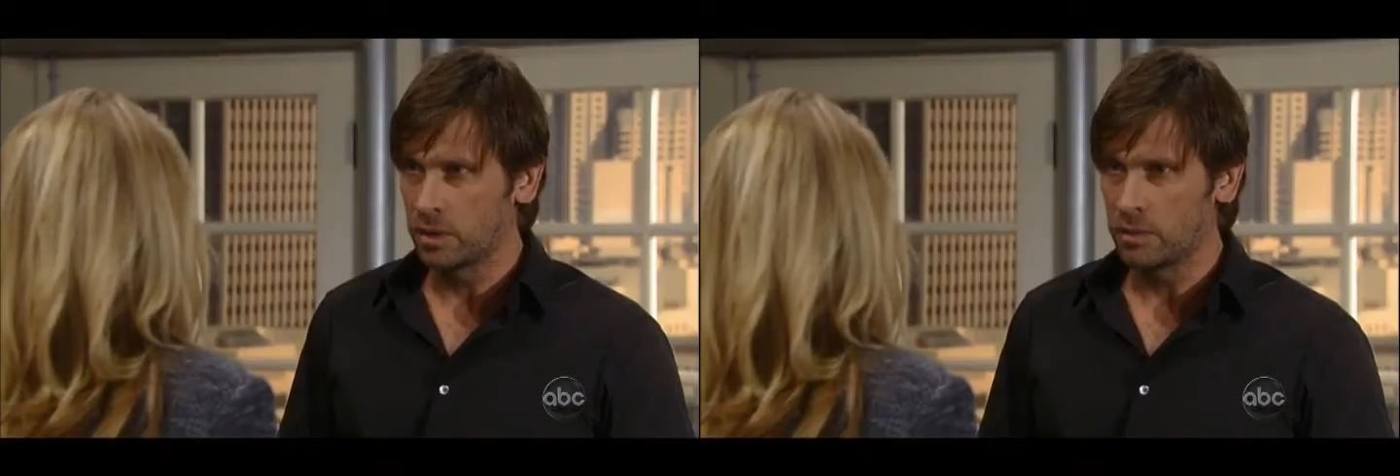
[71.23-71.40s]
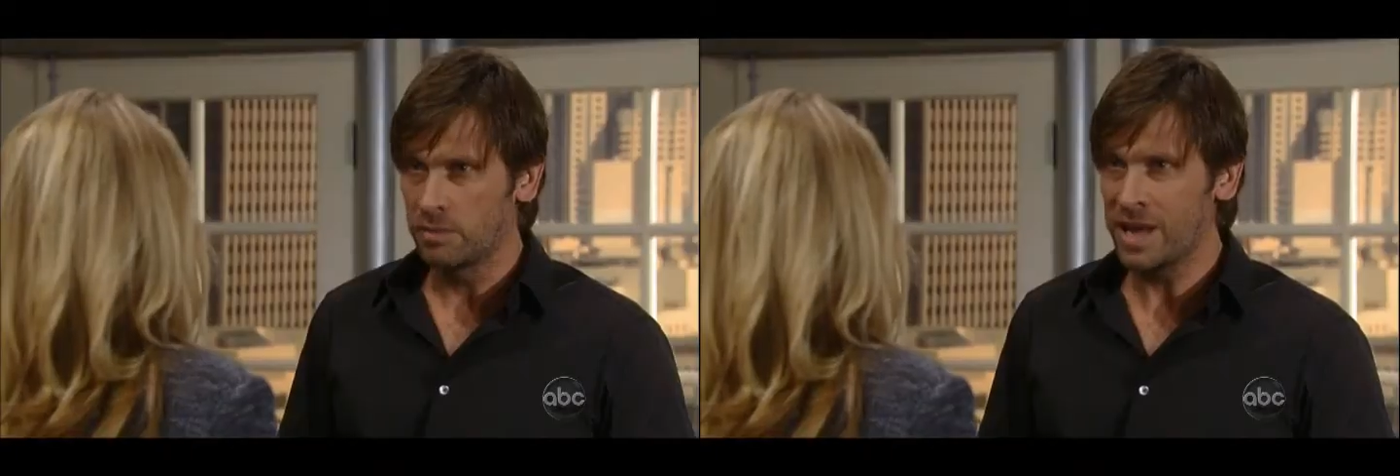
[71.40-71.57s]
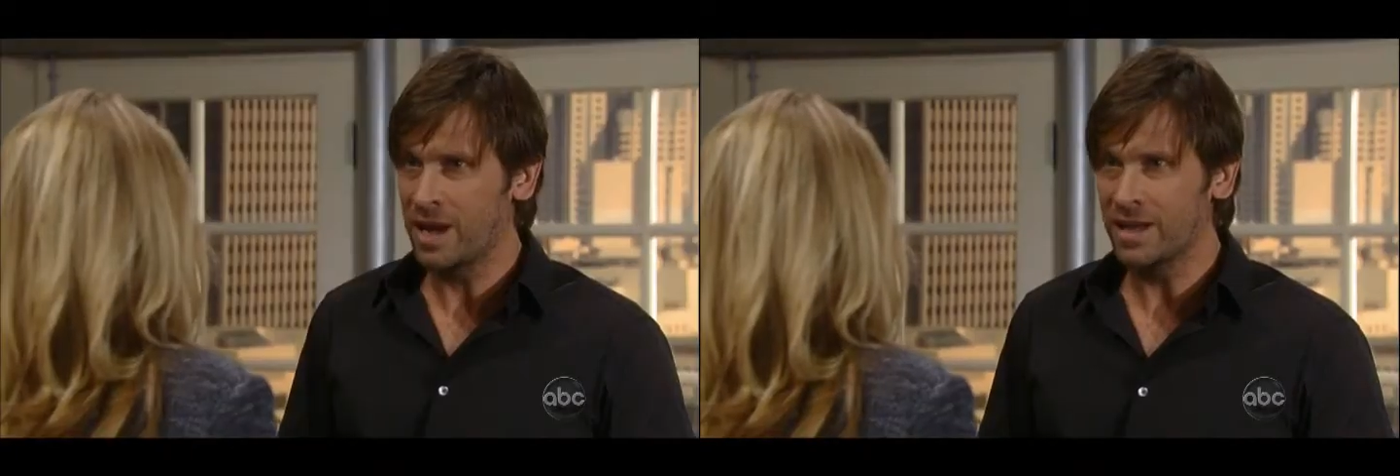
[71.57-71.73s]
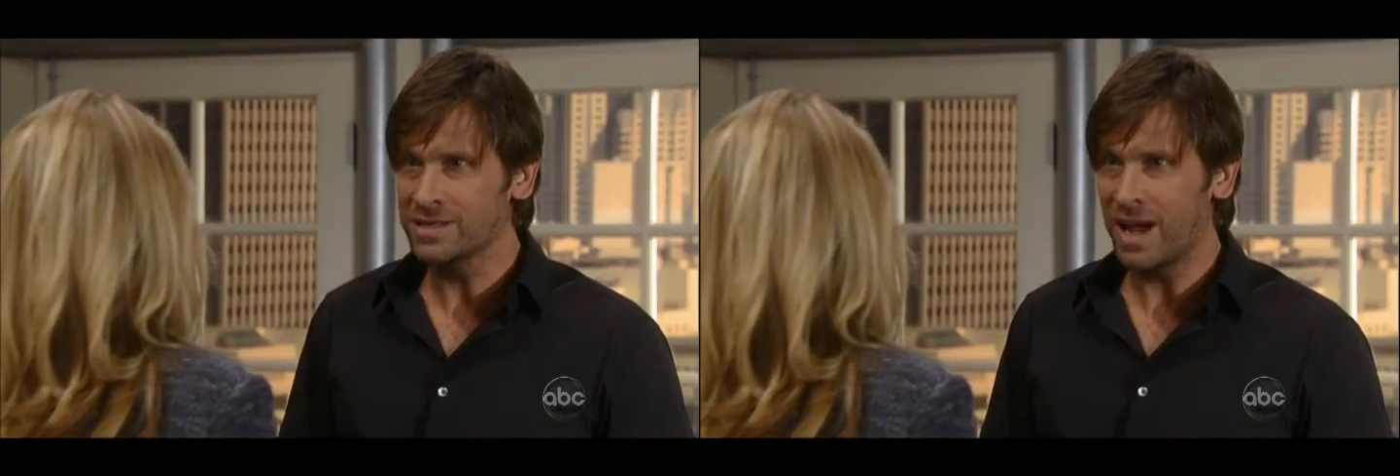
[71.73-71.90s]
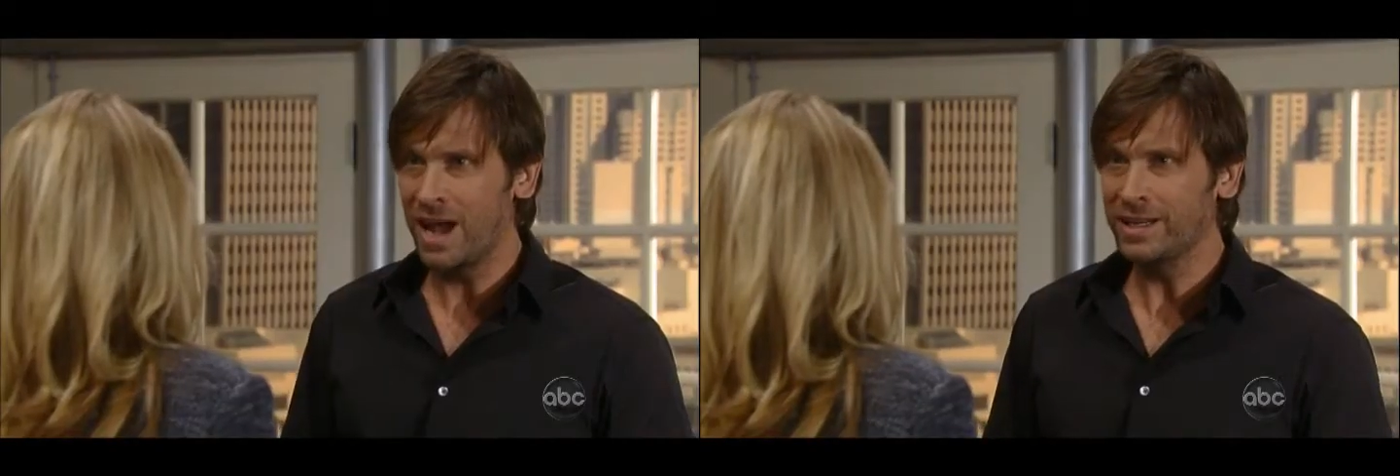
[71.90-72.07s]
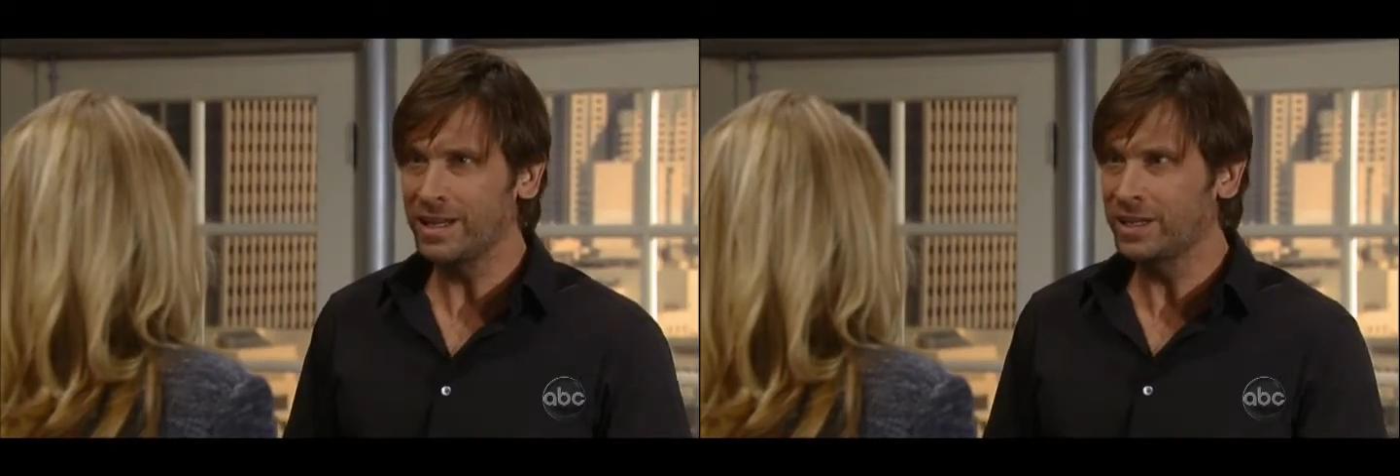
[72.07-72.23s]
Because
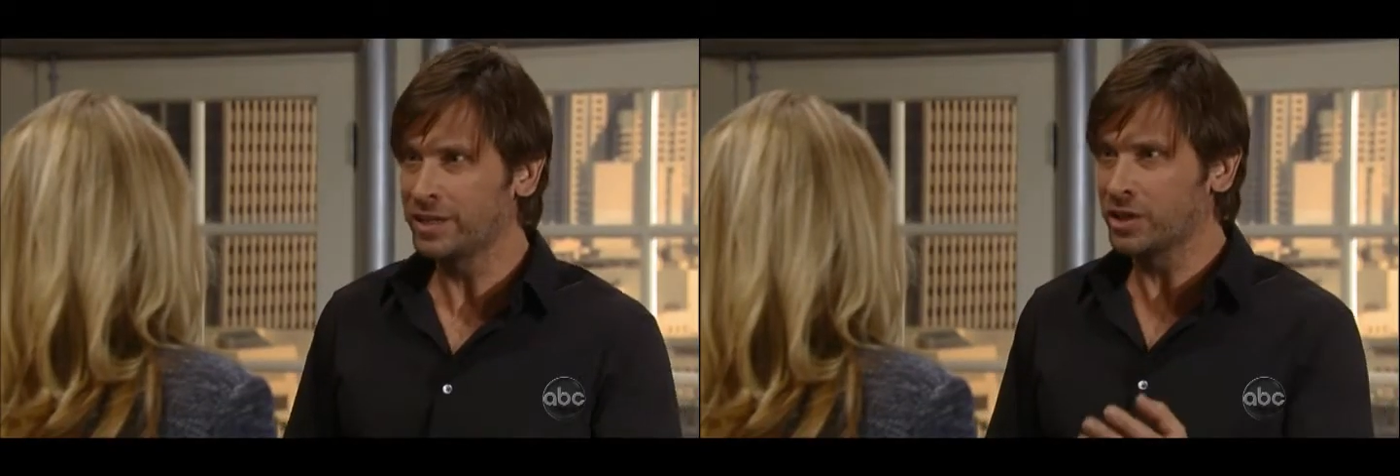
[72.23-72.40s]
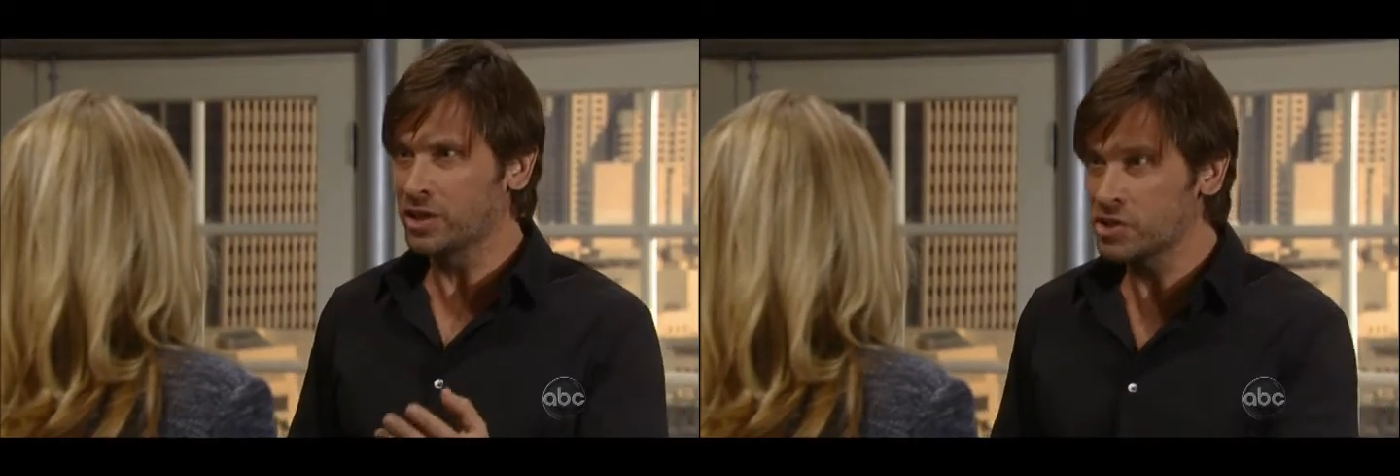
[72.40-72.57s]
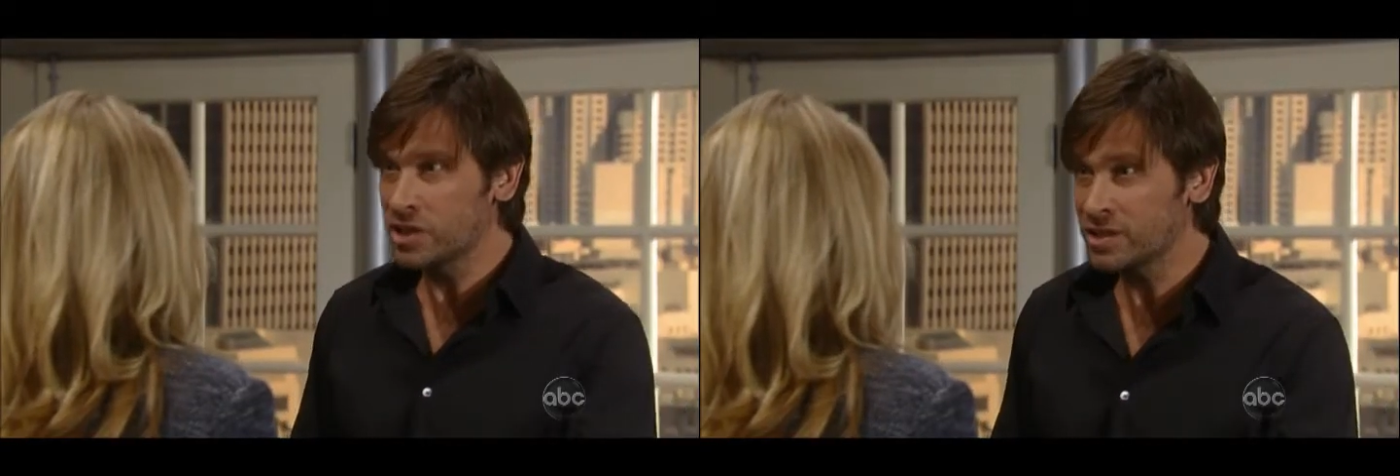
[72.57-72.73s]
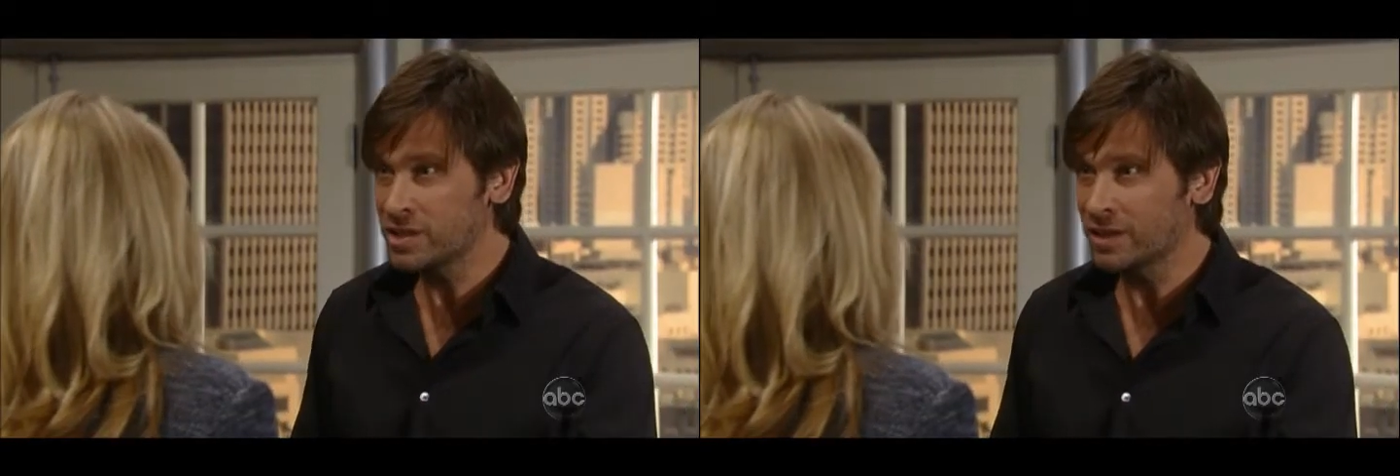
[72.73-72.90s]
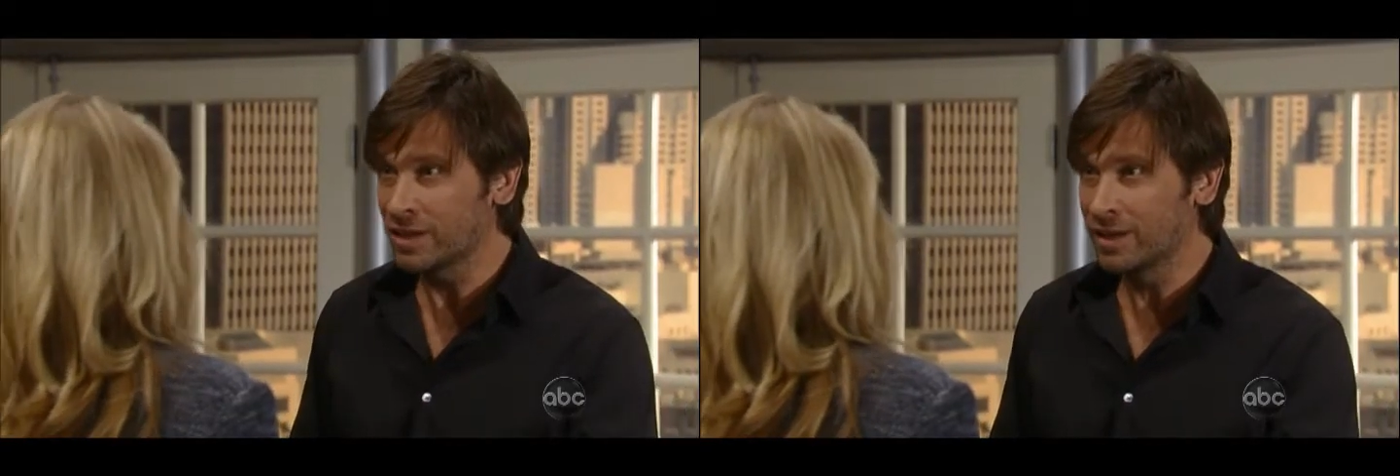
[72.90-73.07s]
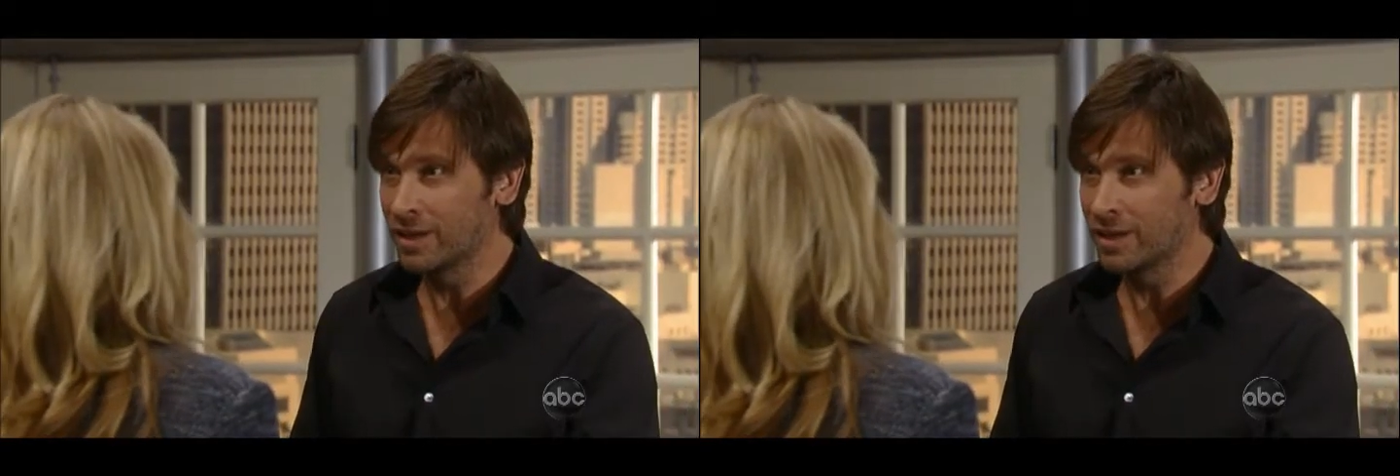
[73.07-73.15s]
I needed an assistant.